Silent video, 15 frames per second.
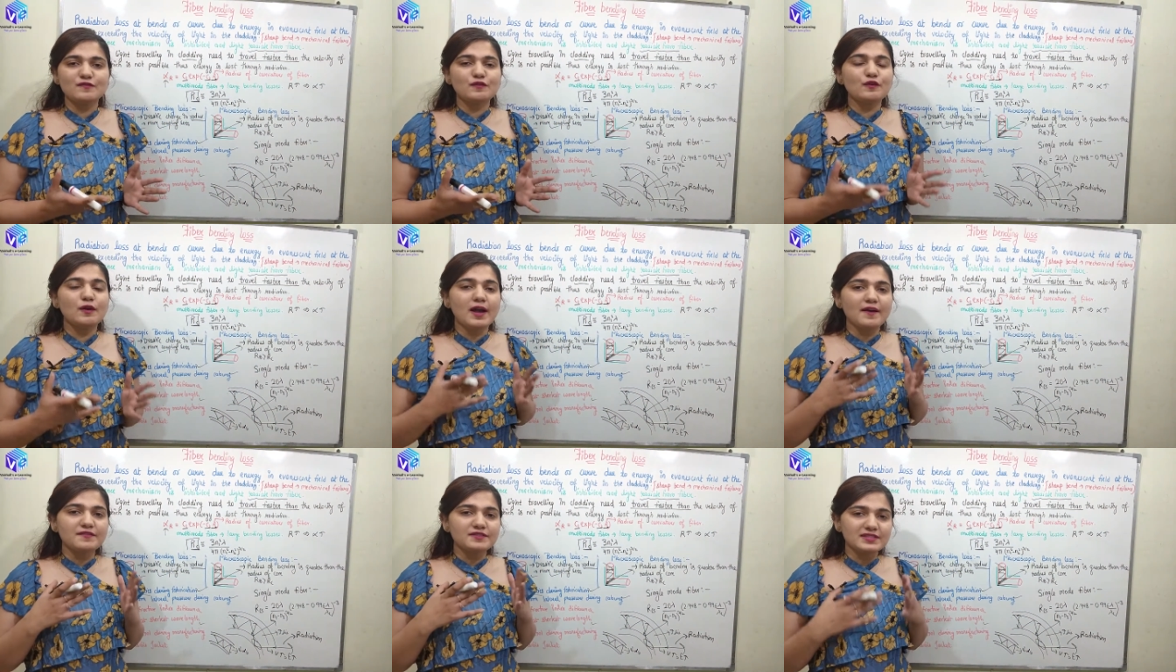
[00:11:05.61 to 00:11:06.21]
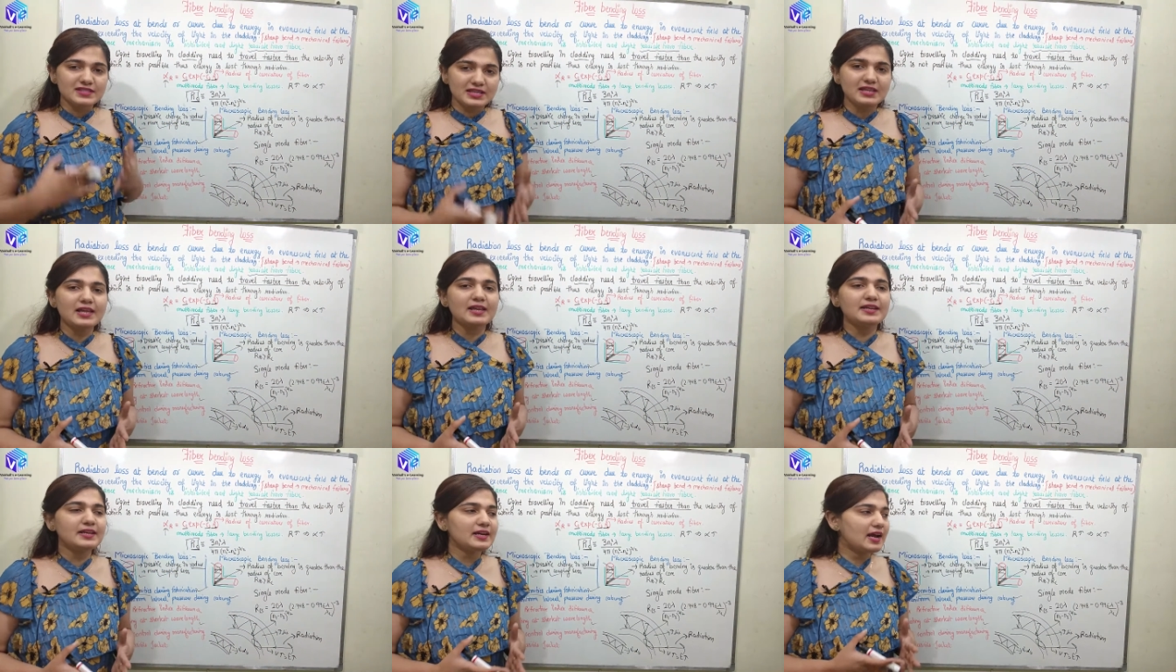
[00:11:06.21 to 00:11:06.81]
If you have still
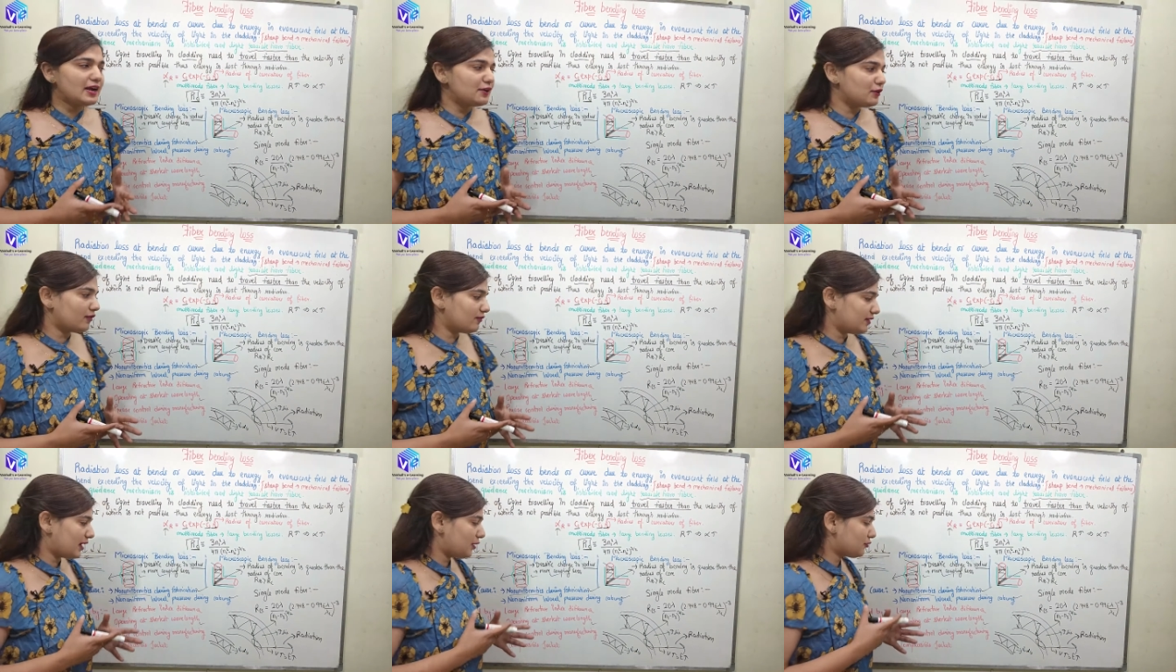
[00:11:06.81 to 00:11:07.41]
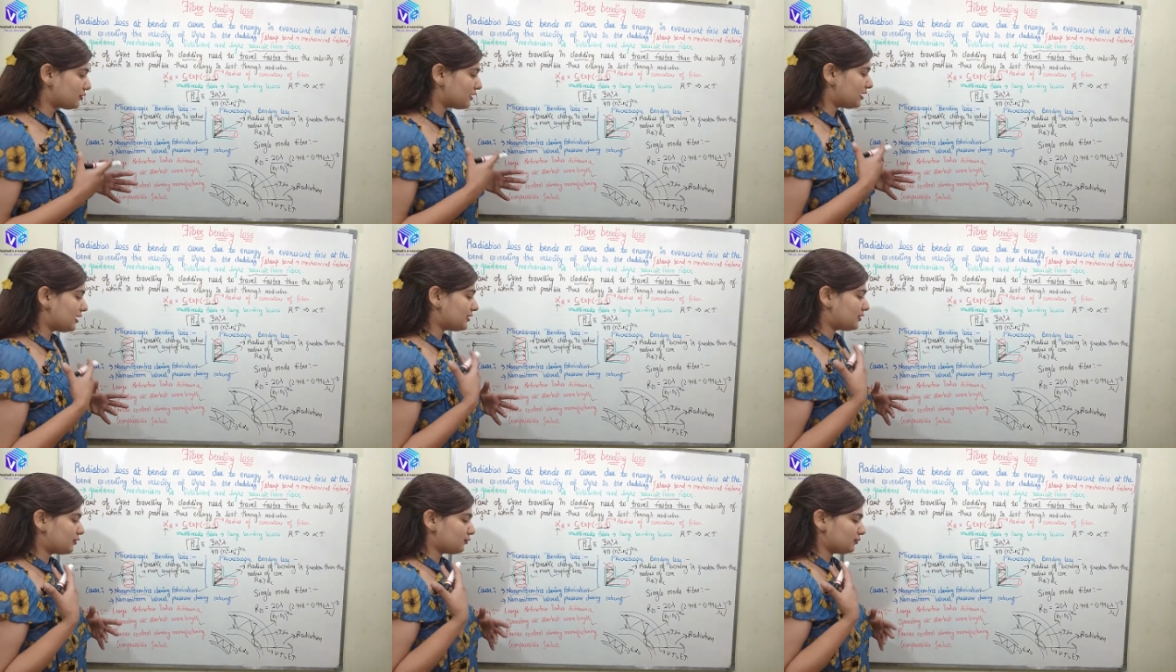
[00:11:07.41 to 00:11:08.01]
any kind of doubt
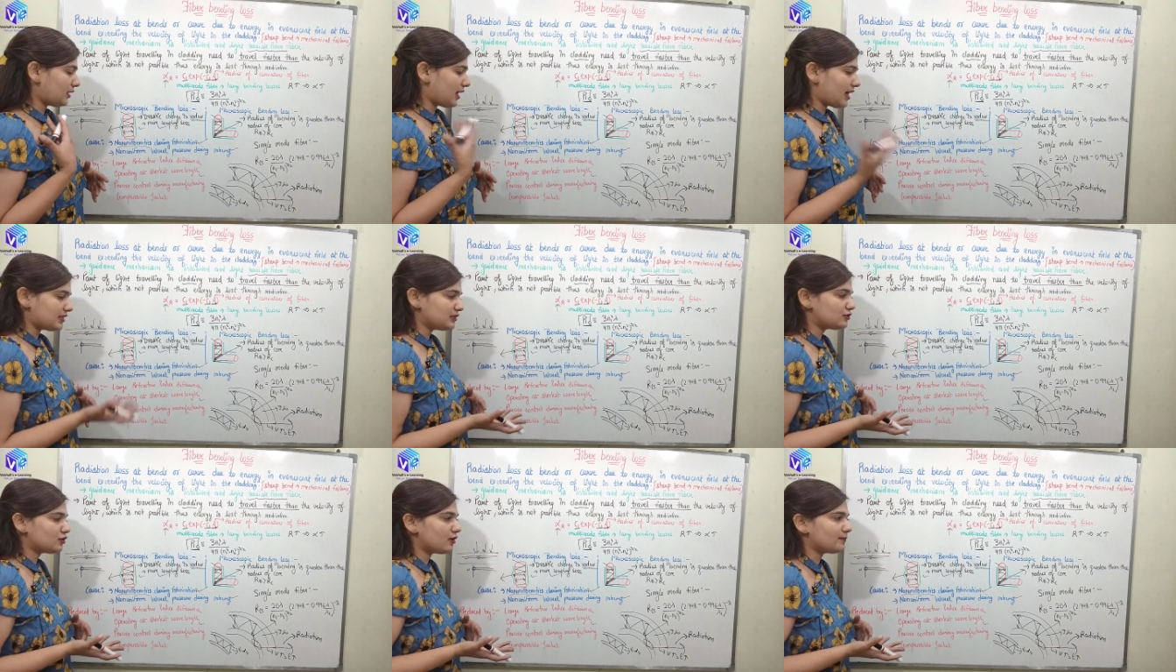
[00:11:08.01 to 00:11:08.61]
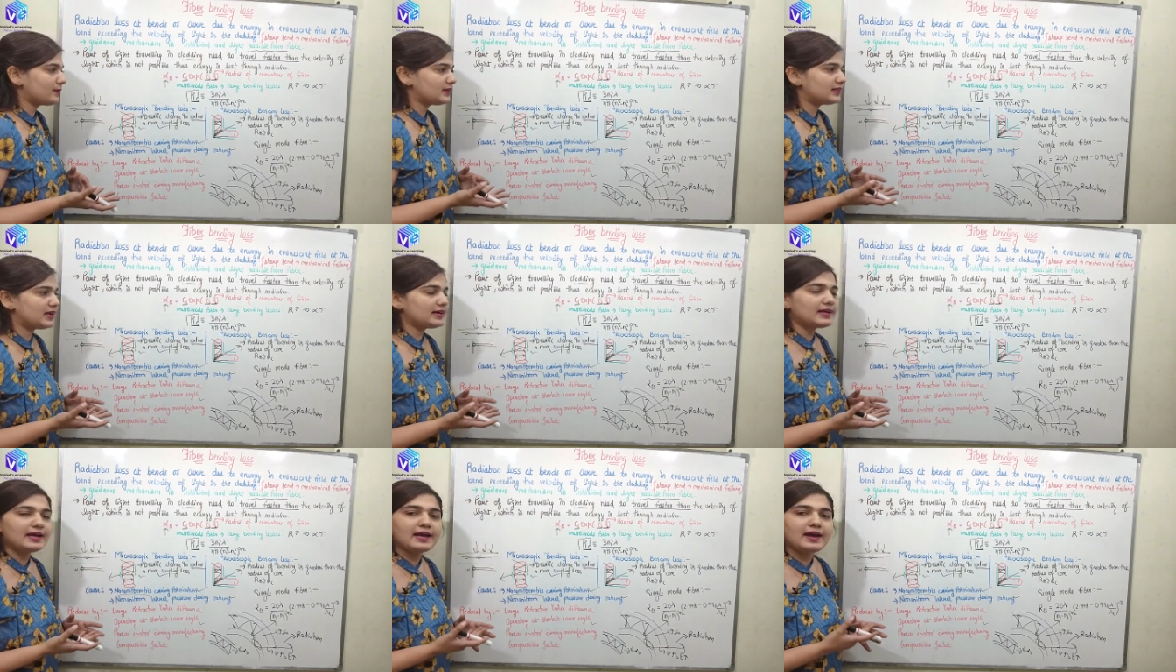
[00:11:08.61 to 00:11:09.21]
related to the any topic
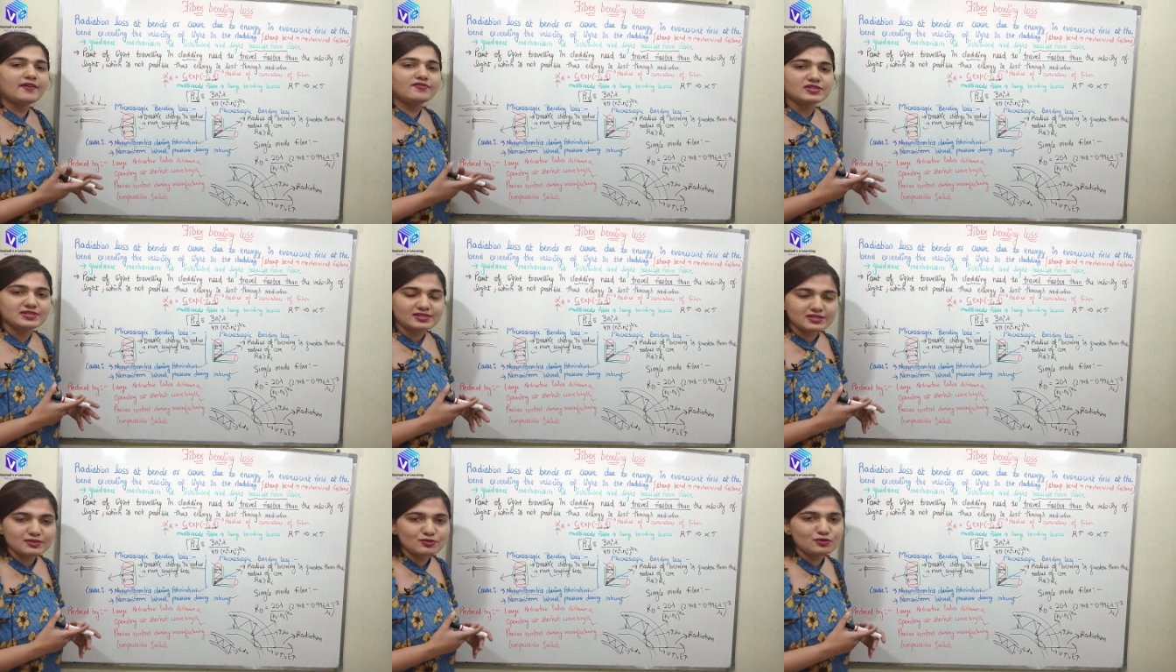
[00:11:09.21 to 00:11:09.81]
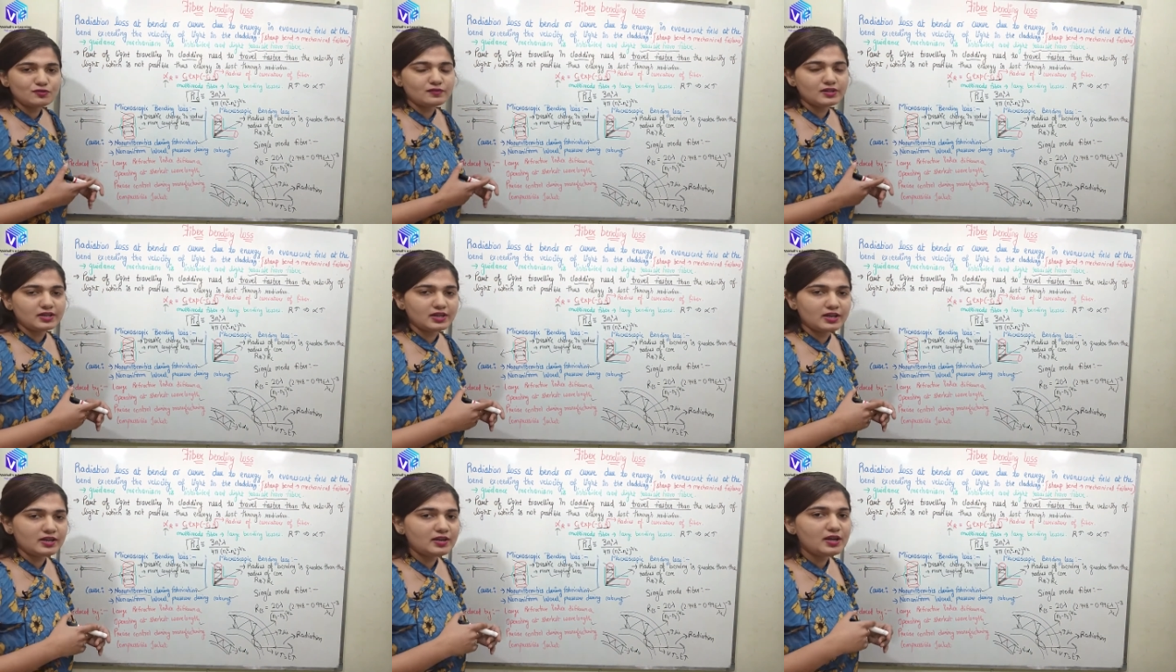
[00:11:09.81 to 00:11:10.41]
that I have discussed over
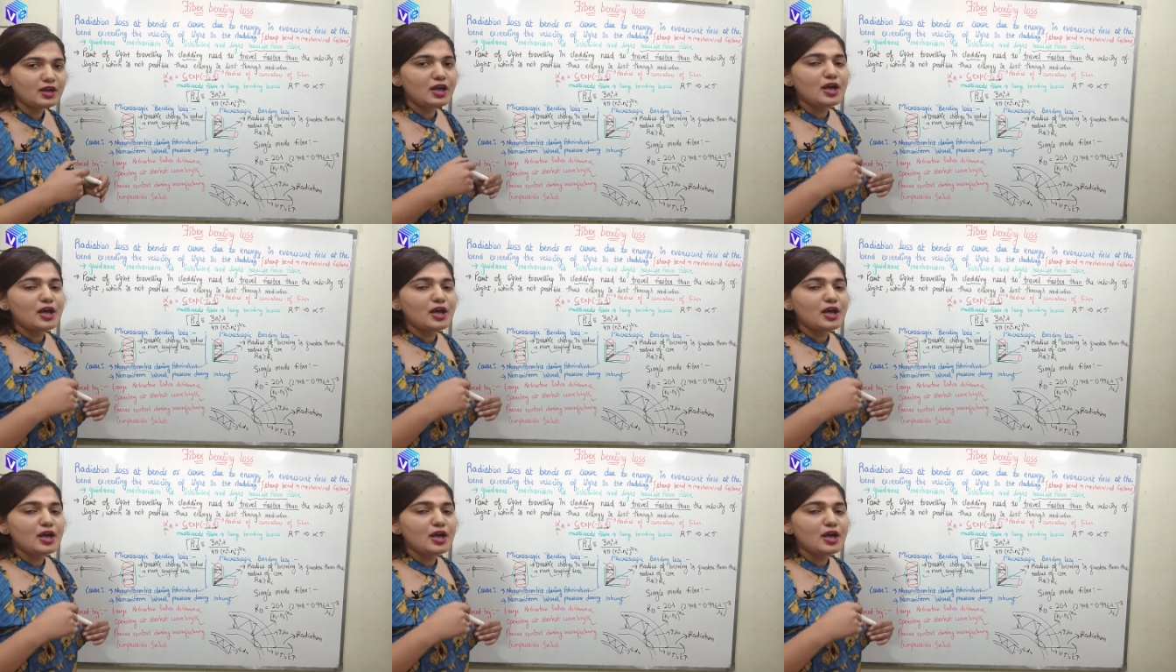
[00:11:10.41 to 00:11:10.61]
here,